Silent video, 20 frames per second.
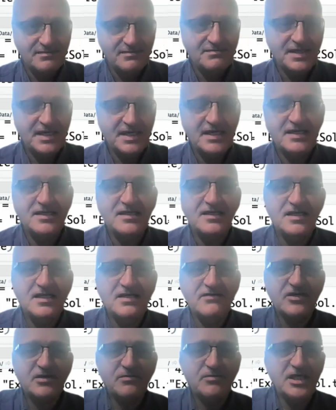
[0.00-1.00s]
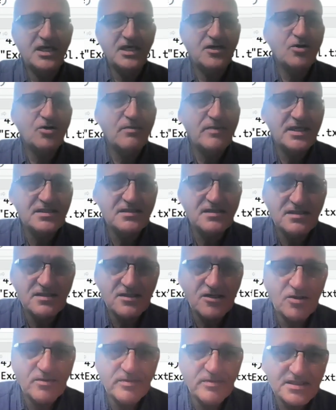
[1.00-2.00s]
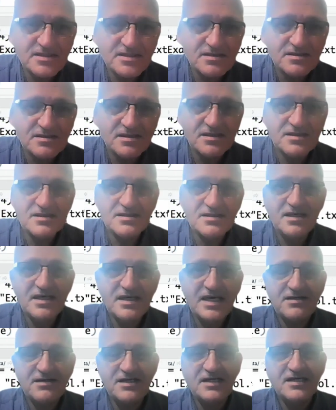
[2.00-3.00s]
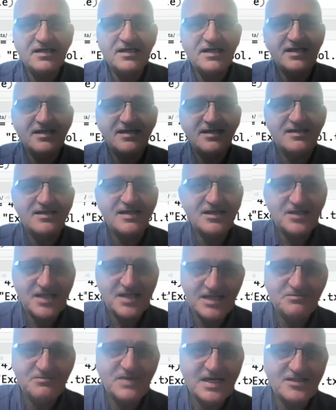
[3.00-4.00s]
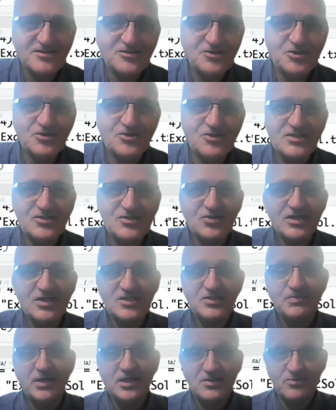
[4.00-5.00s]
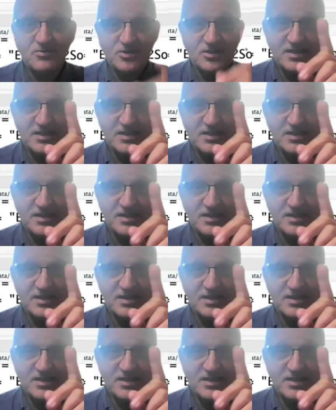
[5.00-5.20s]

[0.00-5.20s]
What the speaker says: by leaving me a comment in the comment area, and I'll get back to you as soon as possible.